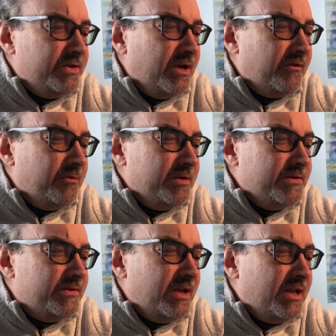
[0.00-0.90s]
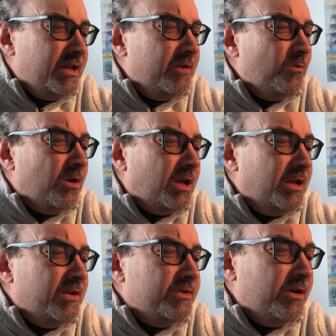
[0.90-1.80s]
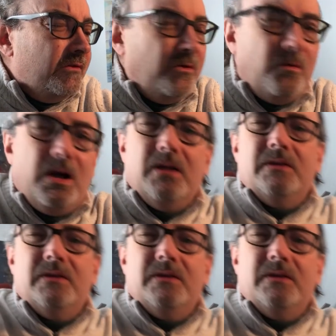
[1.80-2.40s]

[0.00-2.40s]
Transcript: chair after been sitting in it, working in the chair for a while.